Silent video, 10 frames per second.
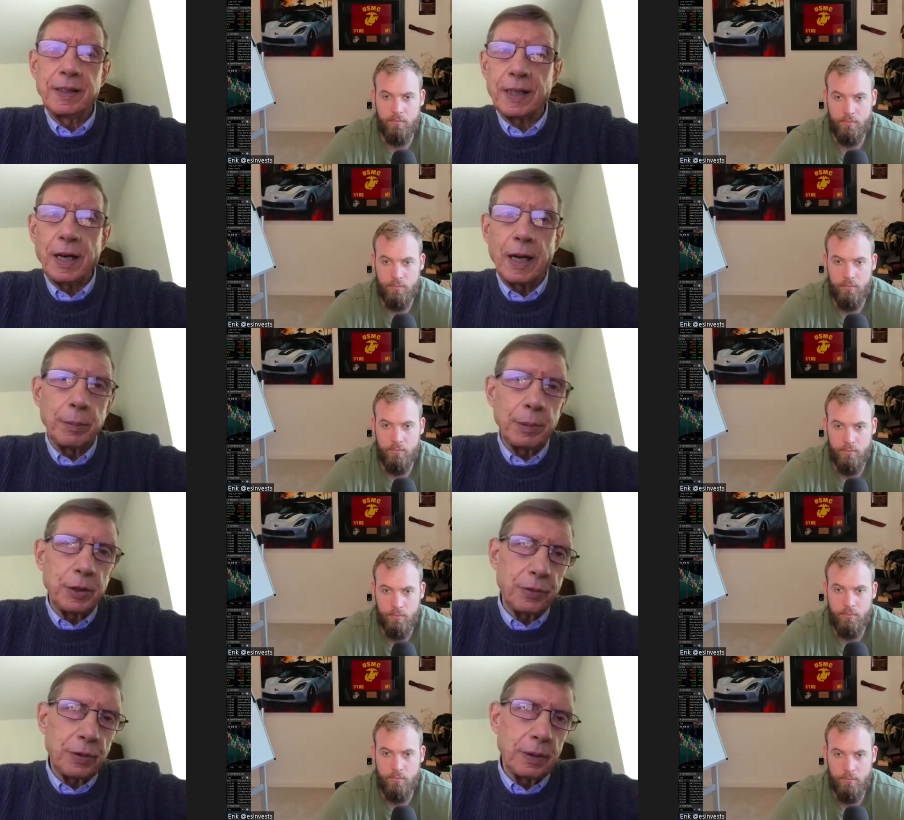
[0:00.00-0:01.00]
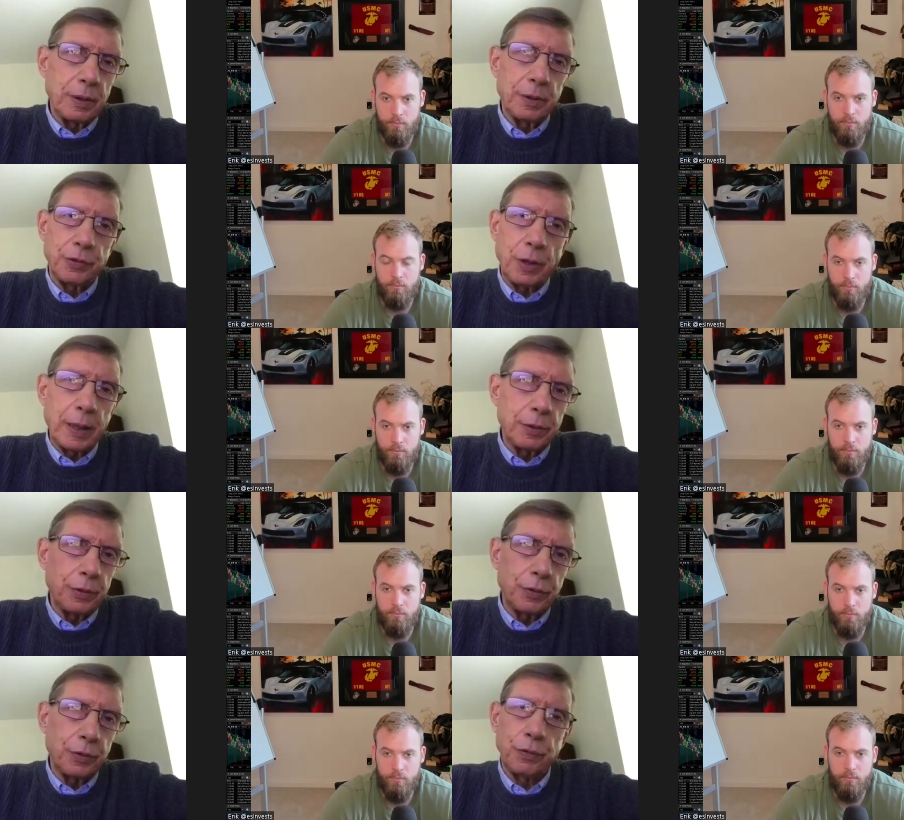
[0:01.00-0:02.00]
Speaker 1: economists and the
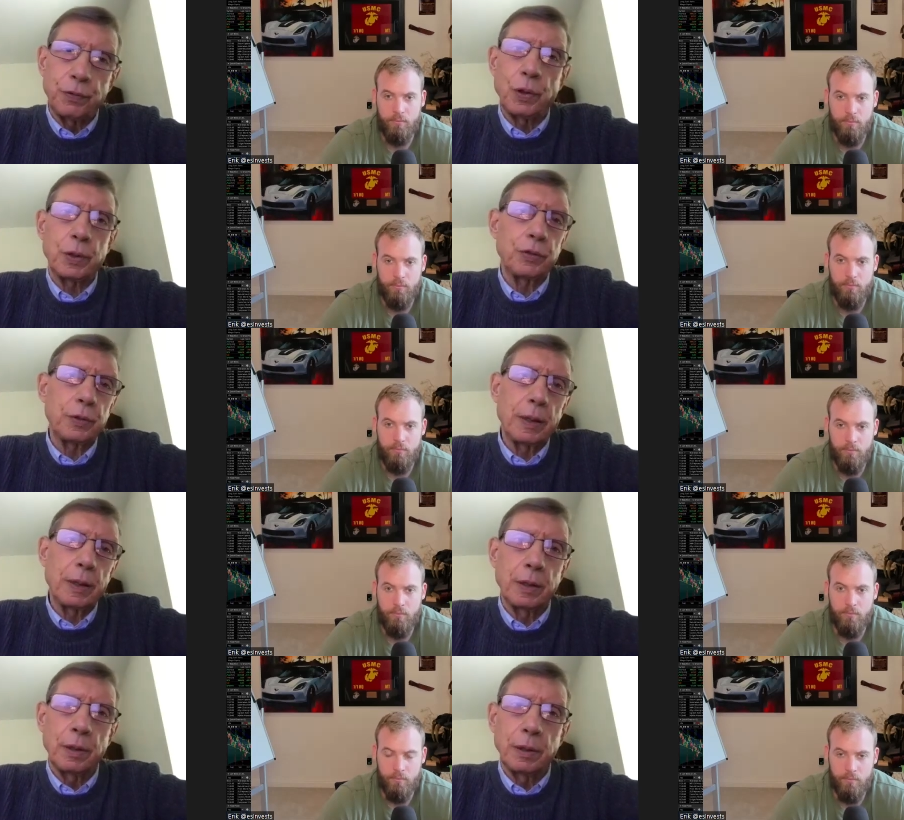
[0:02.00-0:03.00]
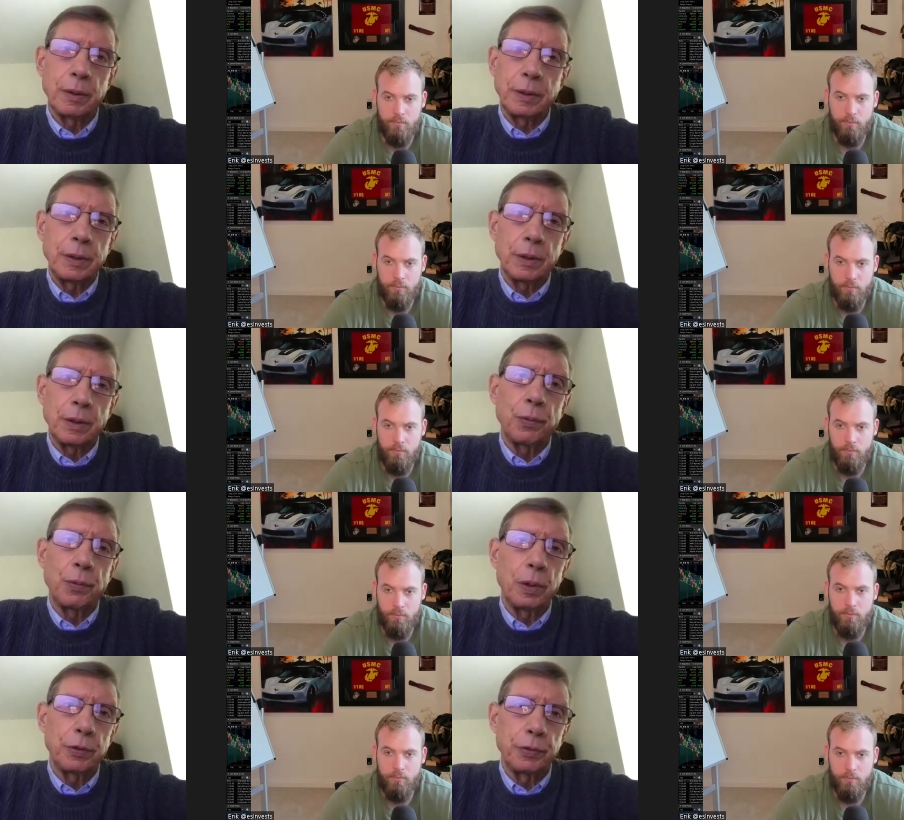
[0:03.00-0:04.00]
strategists is focused on the you know the
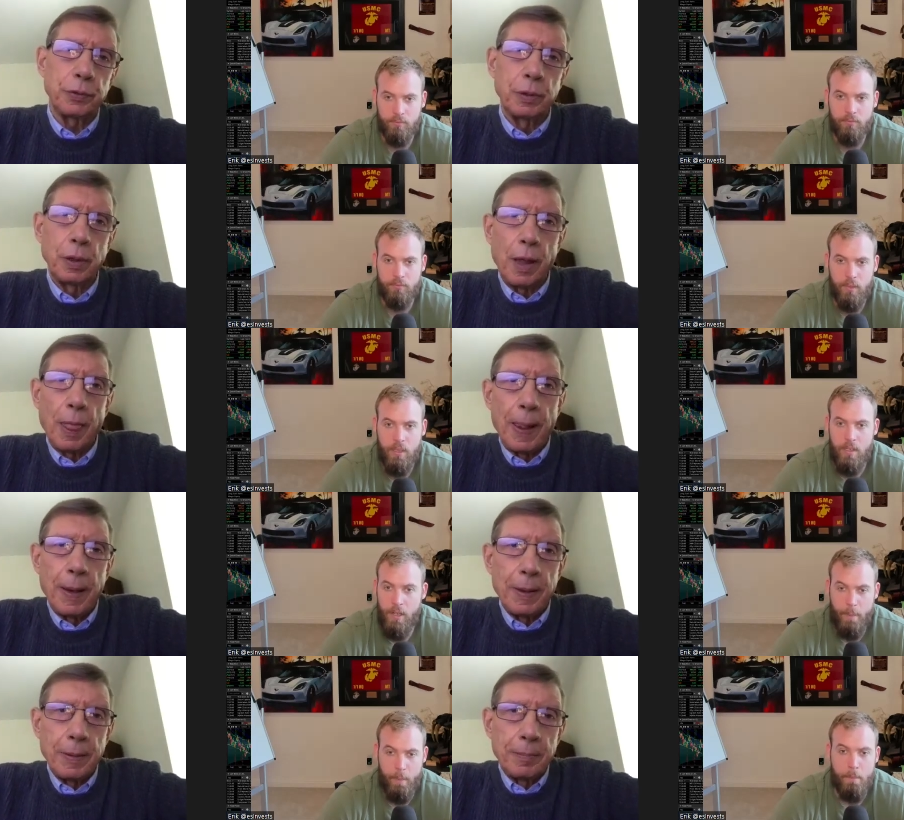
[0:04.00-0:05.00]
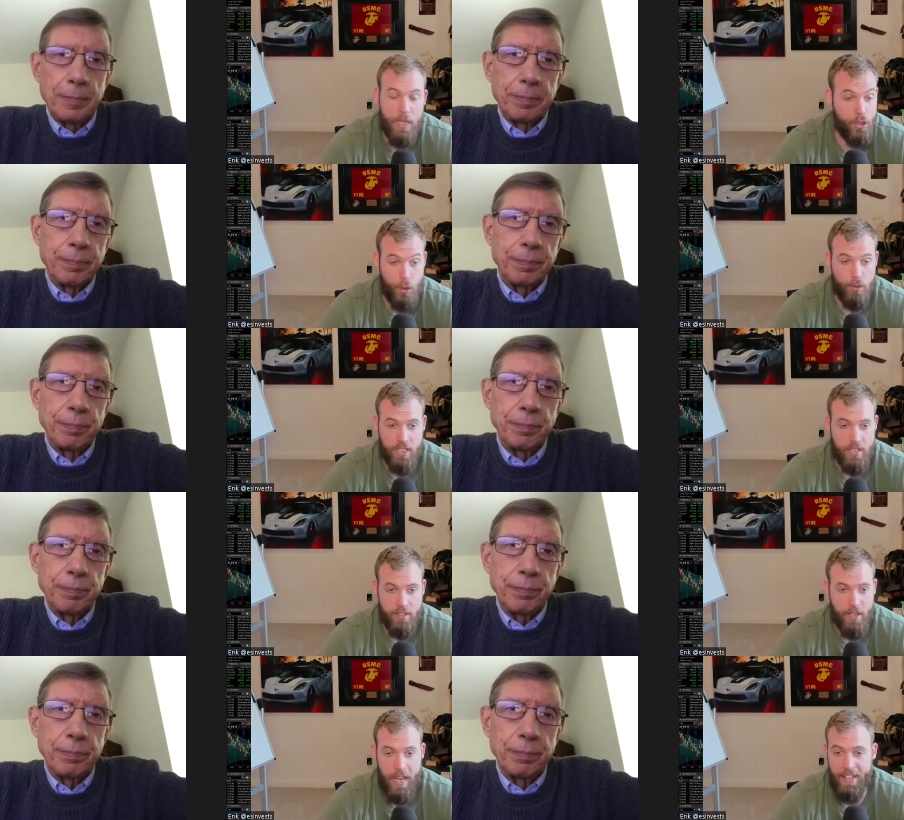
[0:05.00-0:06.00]
forest.
Speaker 2: Makes total
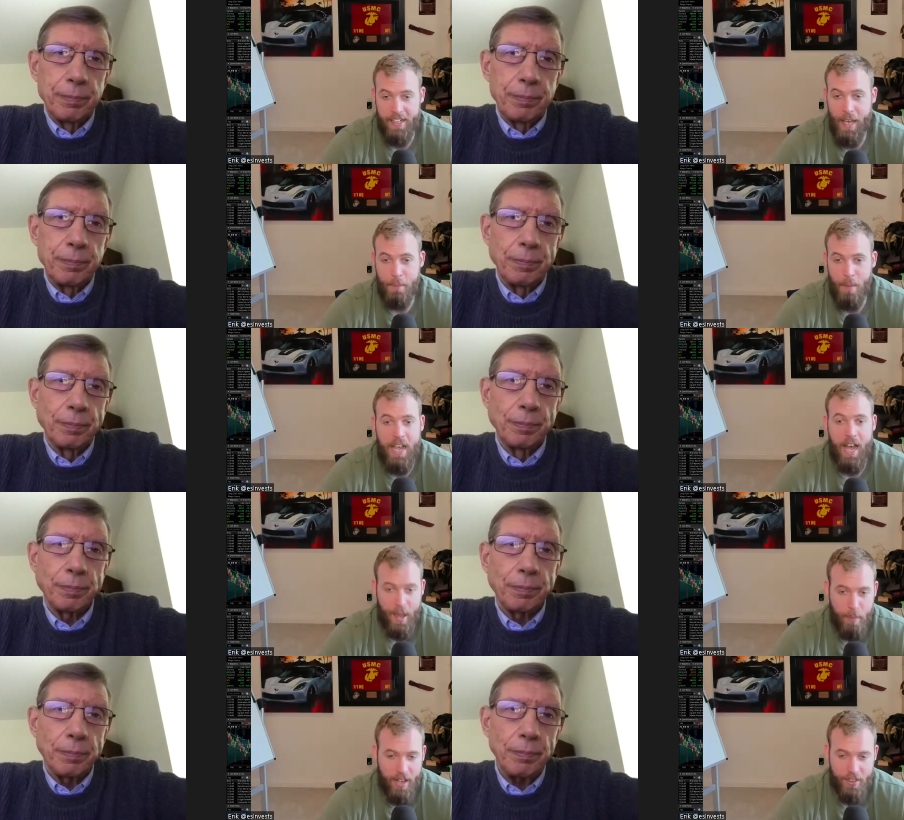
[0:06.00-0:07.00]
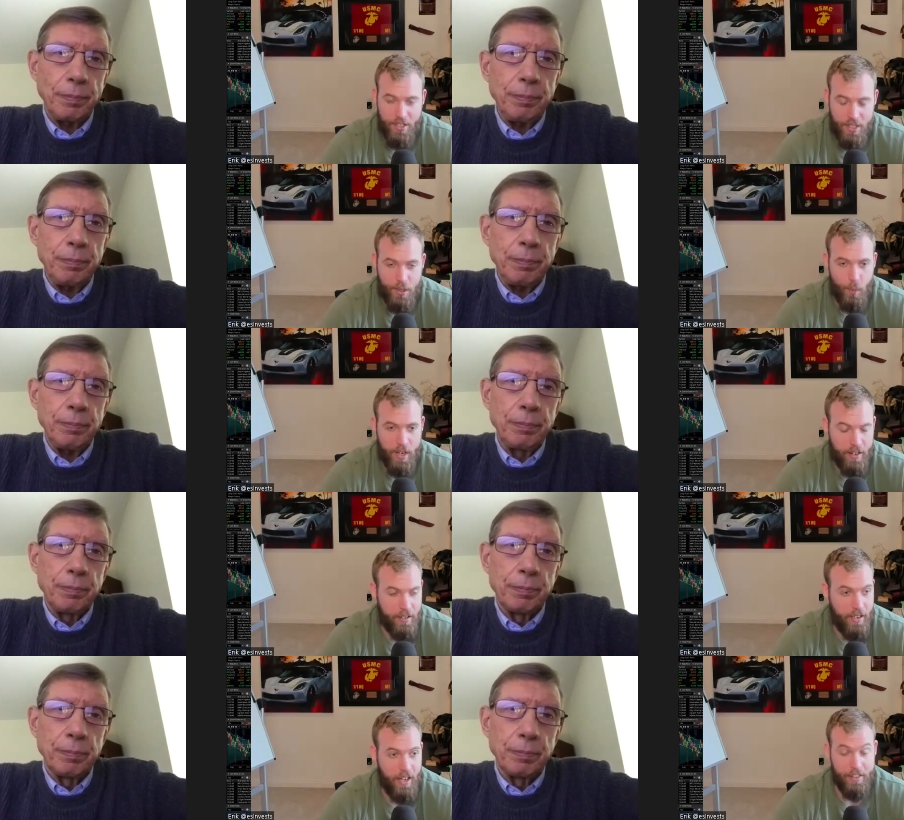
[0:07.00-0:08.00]
sense. And again, my hypothesis
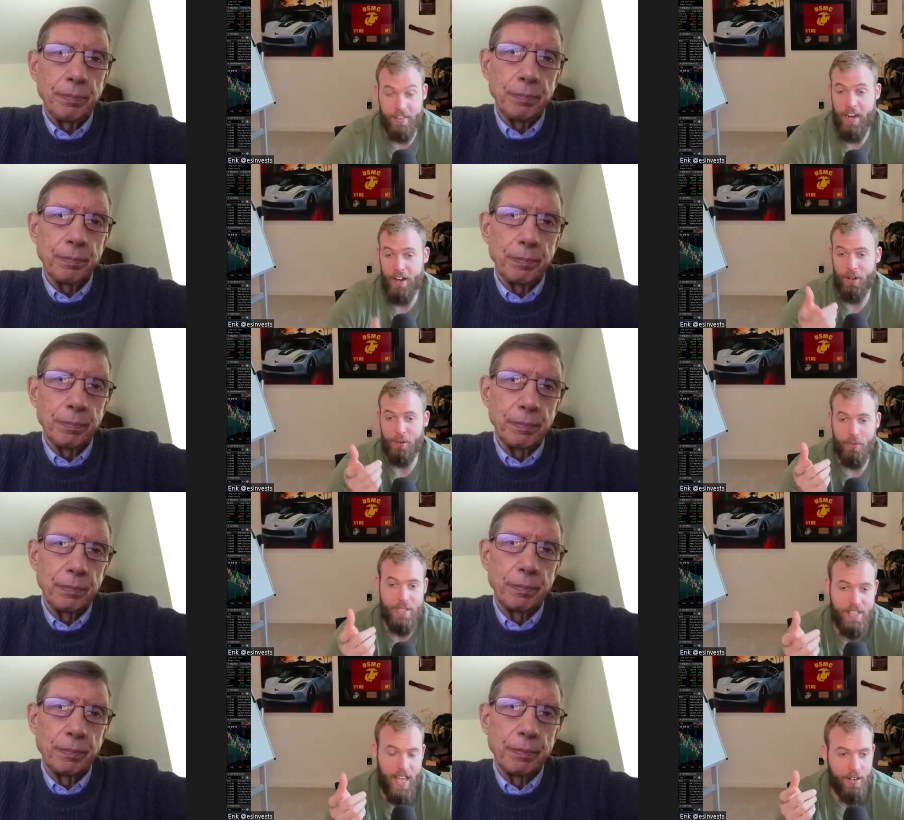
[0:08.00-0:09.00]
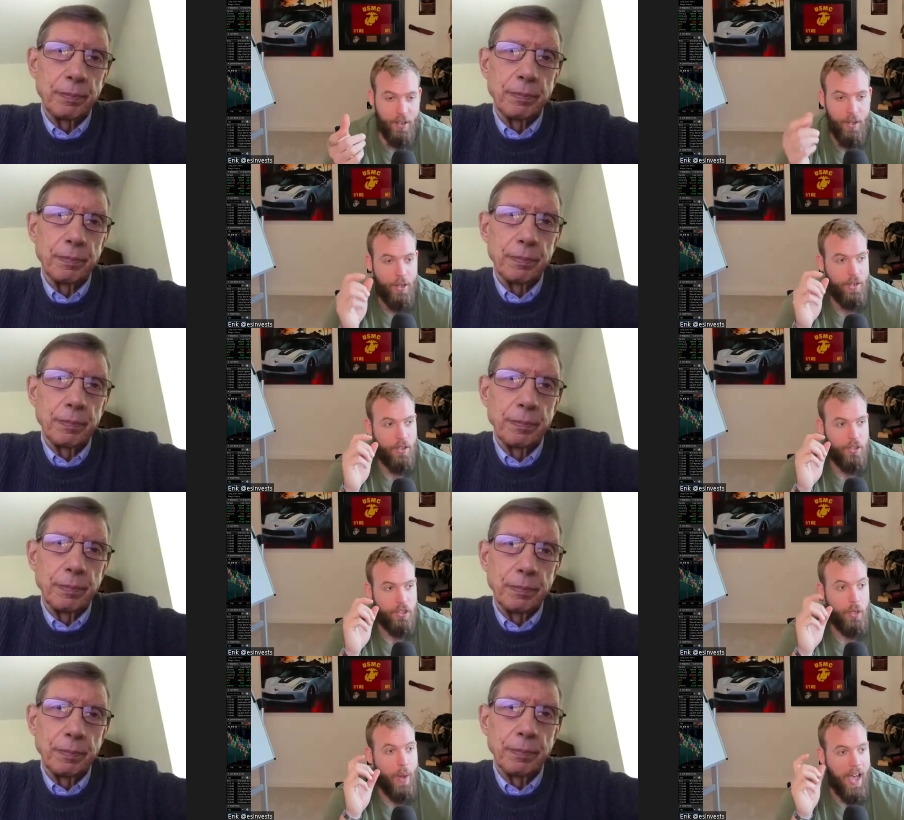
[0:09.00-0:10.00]
where uh, there is that
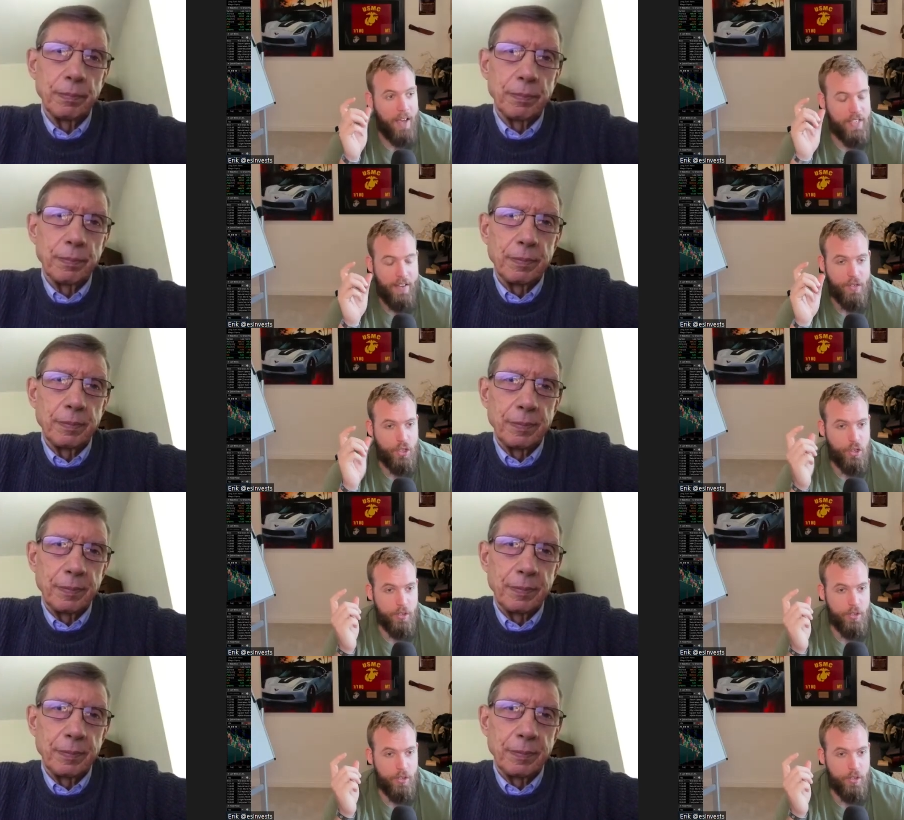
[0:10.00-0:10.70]
you have to have a